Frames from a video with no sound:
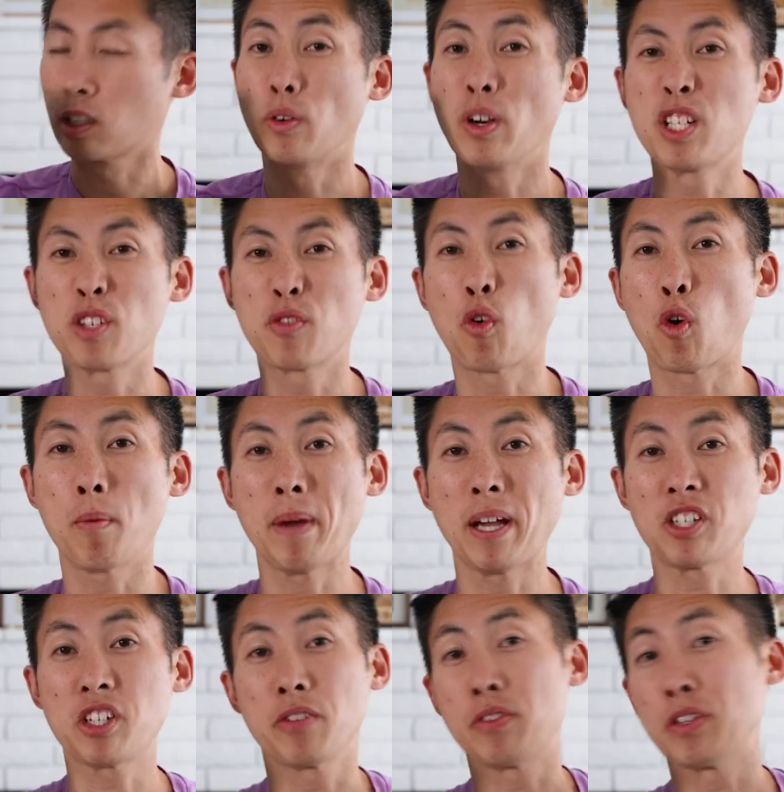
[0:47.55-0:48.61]
The rigid form
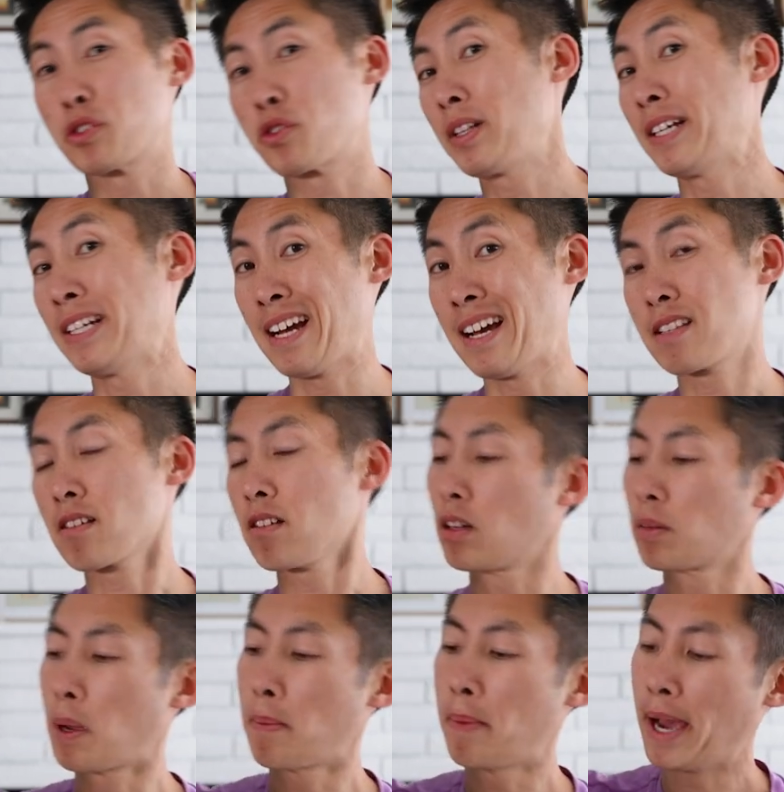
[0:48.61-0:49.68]
actually feels really nice along my